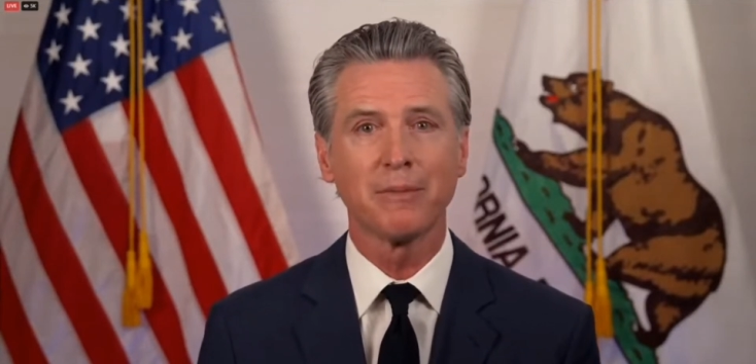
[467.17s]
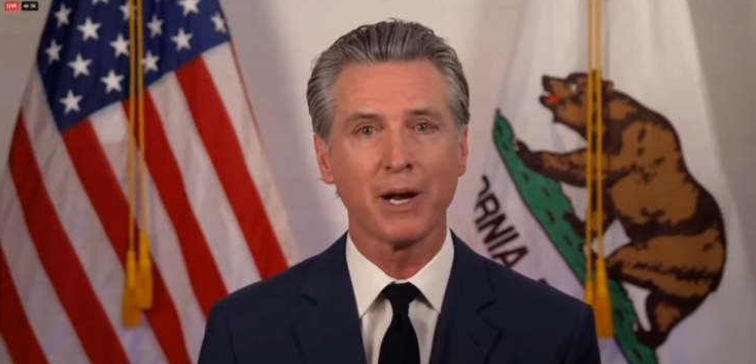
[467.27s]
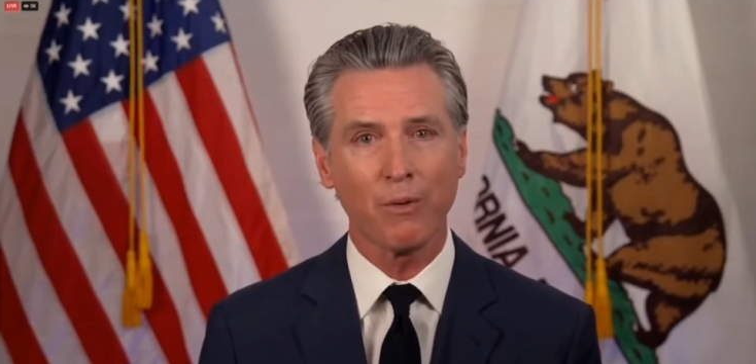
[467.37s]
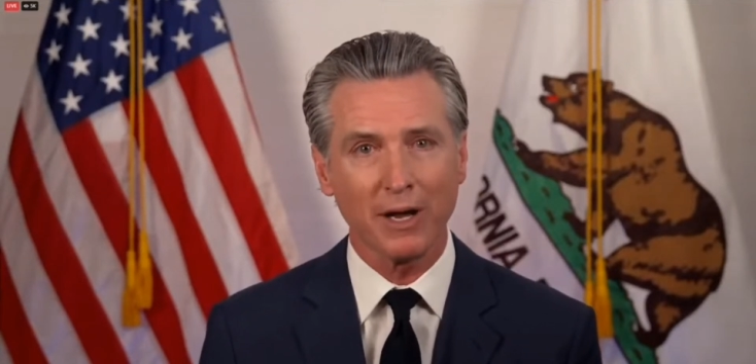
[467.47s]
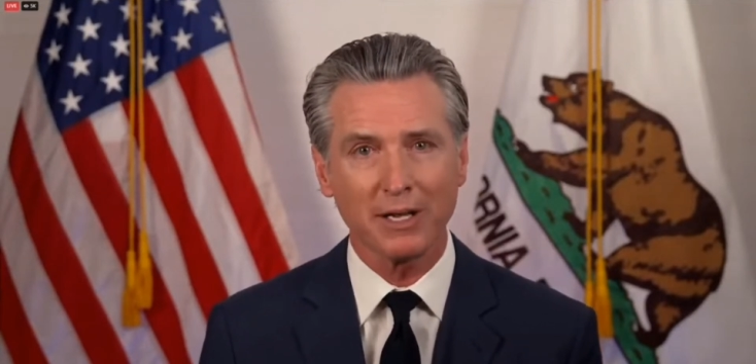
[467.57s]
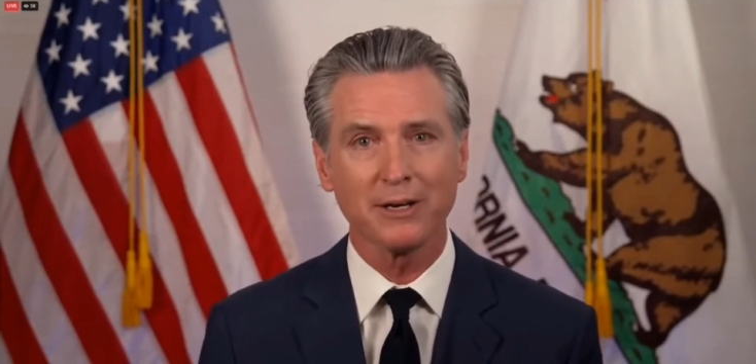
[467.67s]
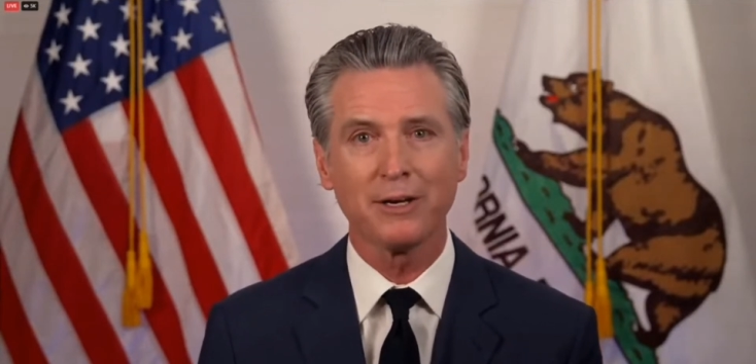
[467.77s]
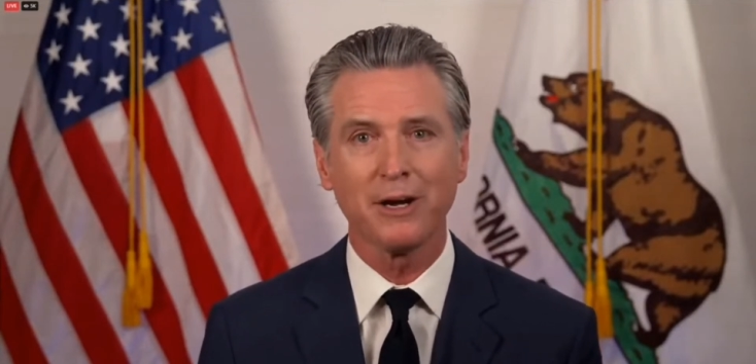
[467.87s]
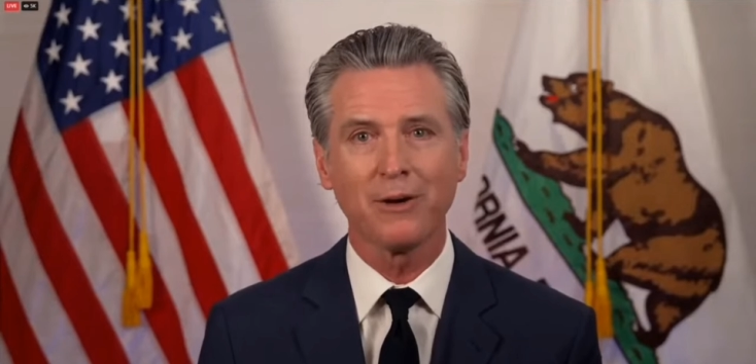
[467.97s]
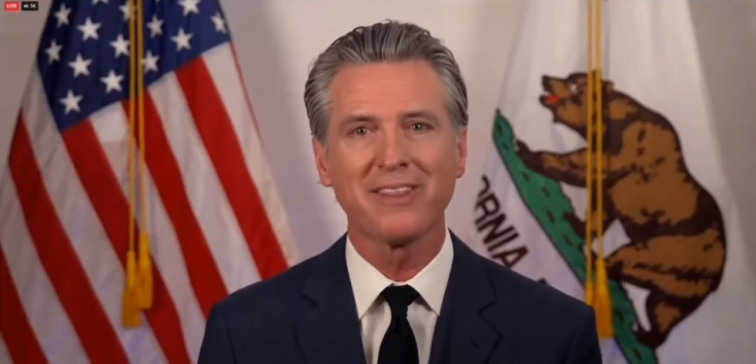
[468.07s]
But I want you to
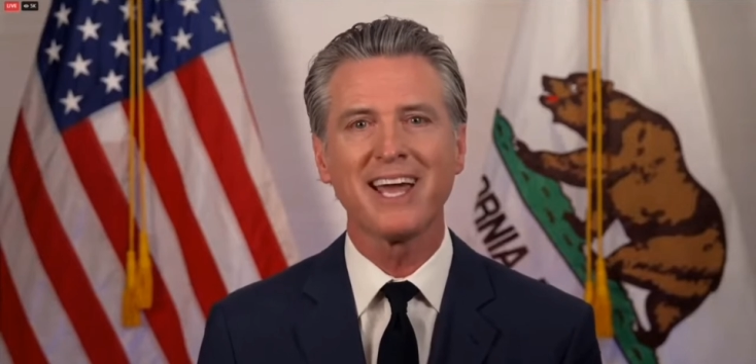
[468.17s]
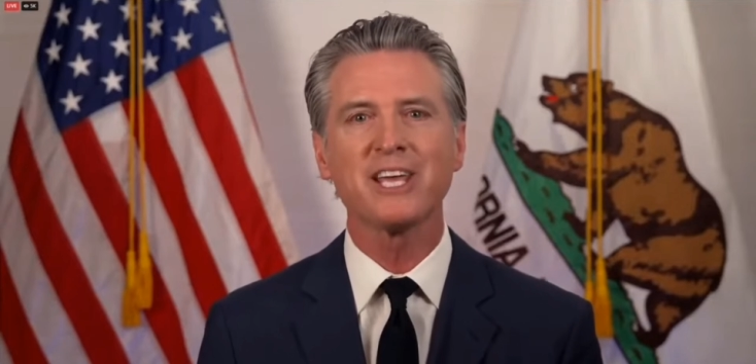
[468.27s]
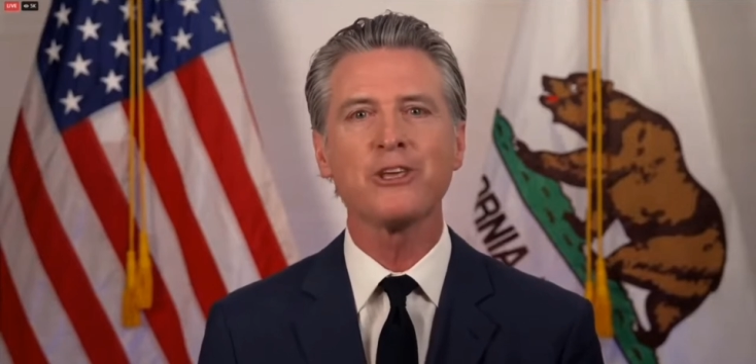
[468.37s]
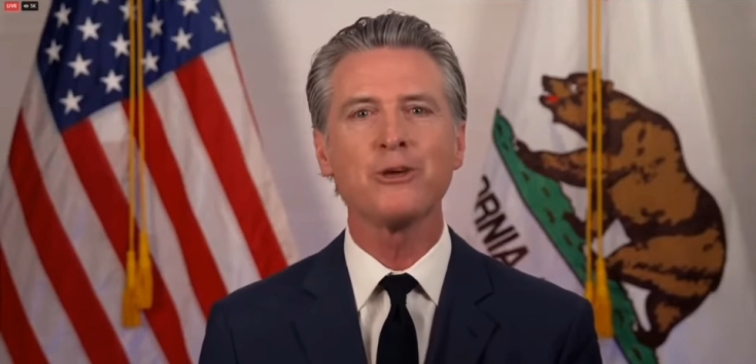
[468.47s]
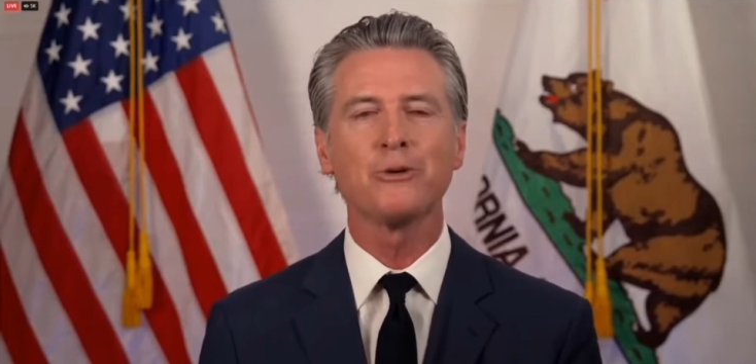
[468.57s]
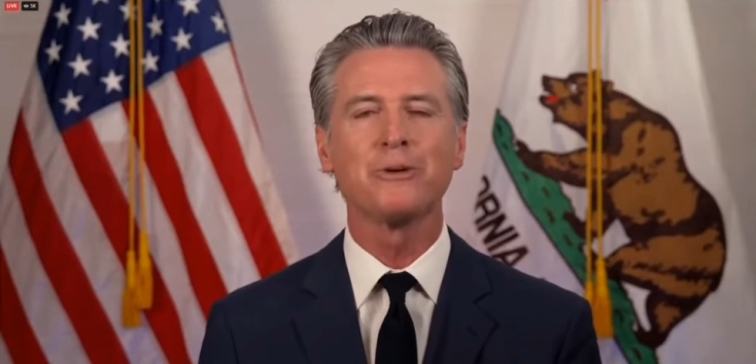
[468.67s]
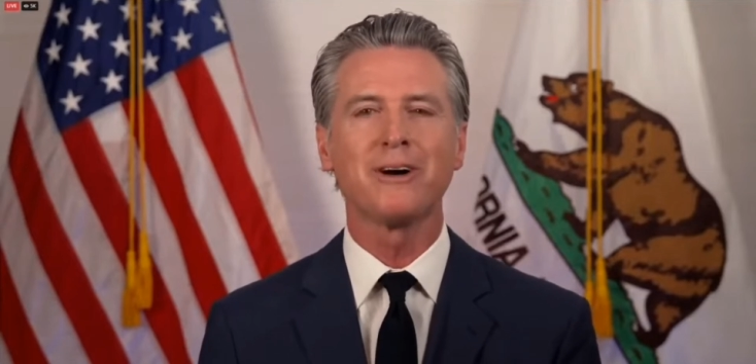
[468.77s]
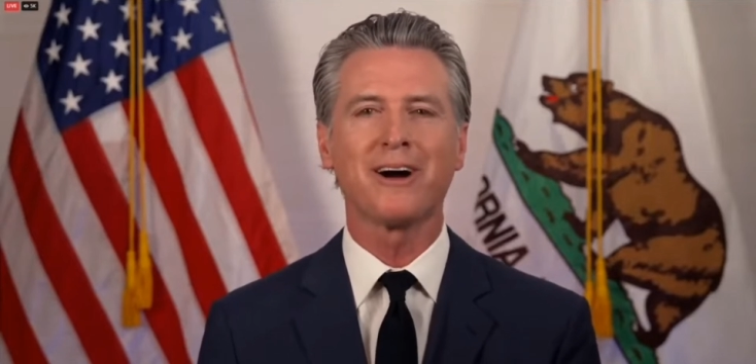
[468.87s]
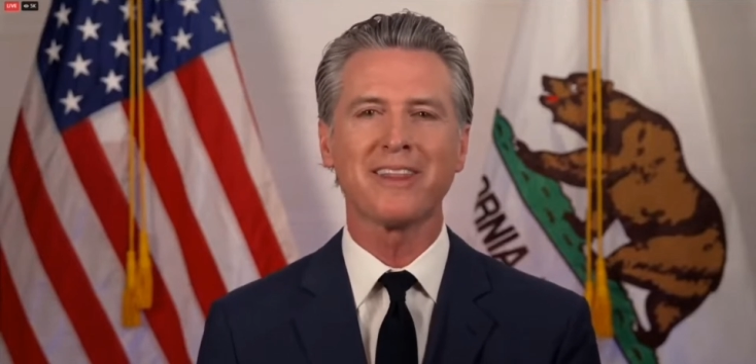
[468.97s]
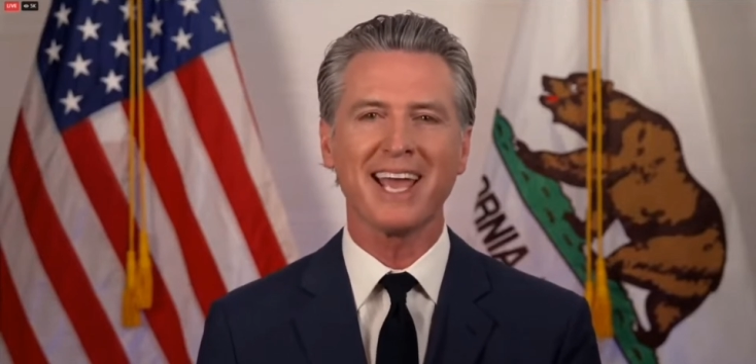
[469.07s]
know that
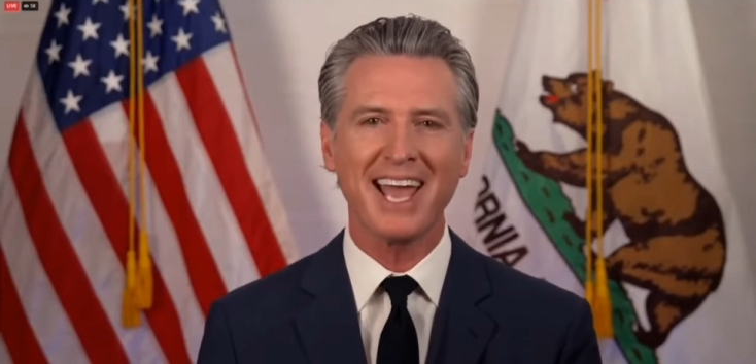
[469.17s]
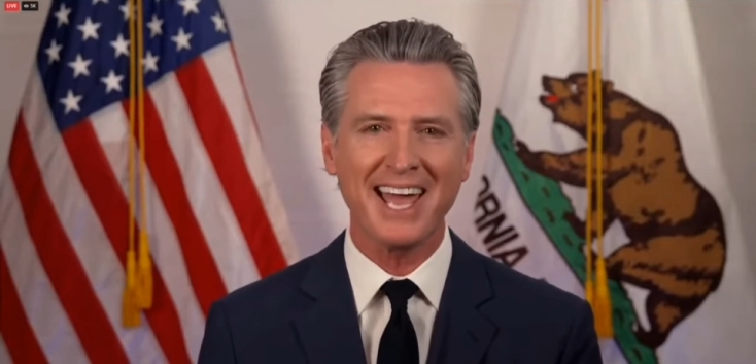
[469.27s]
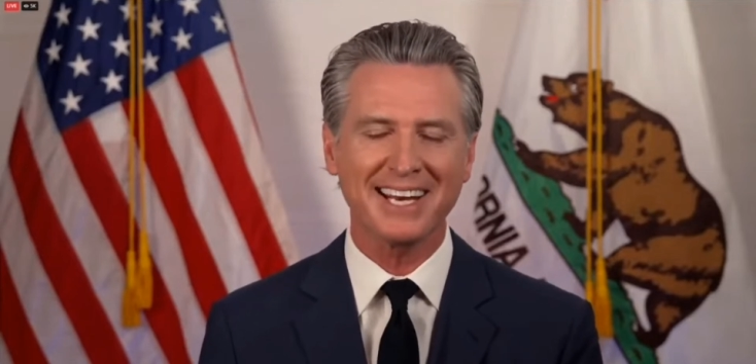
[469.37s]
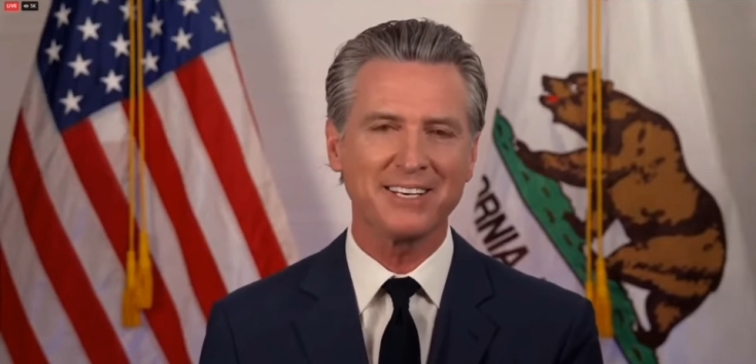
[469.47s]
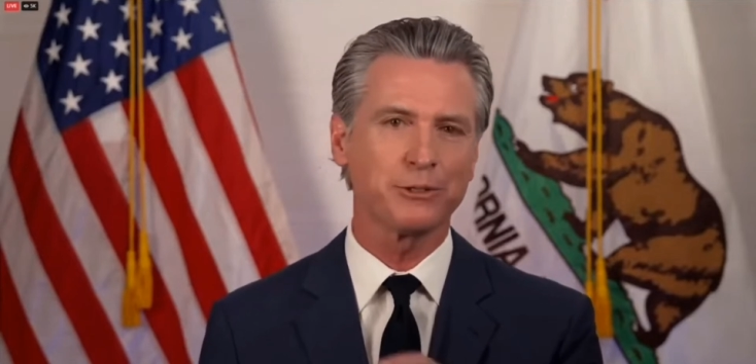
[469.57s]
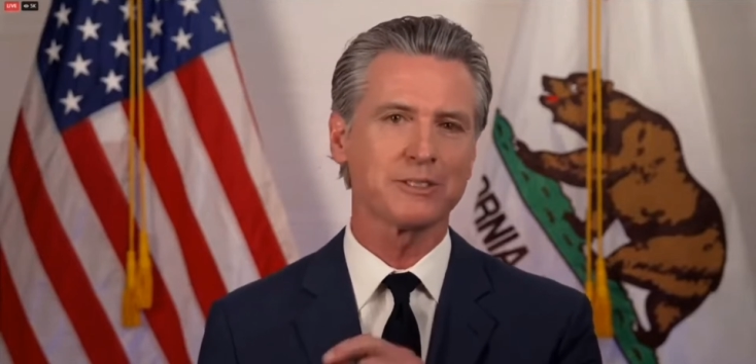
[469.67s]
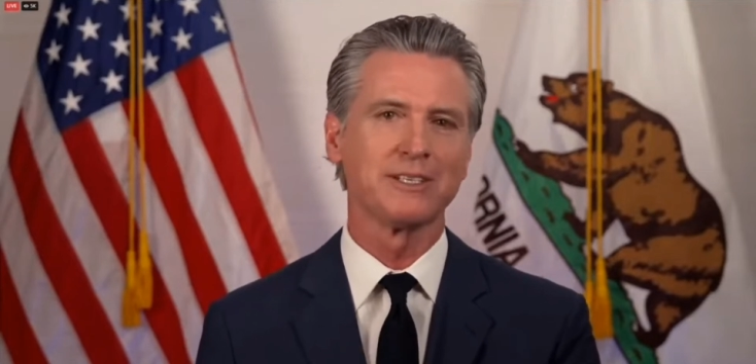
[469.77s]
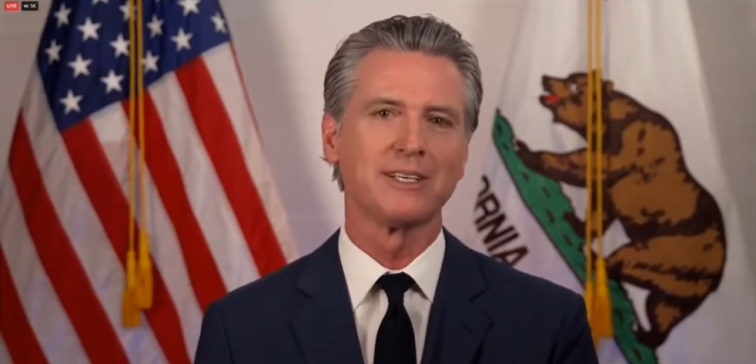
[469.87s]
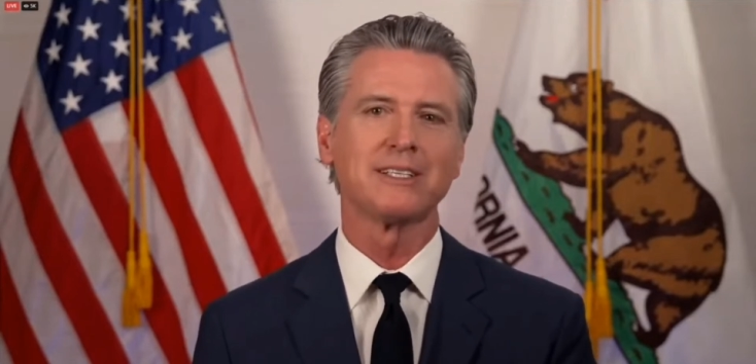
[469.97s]
you are the antidote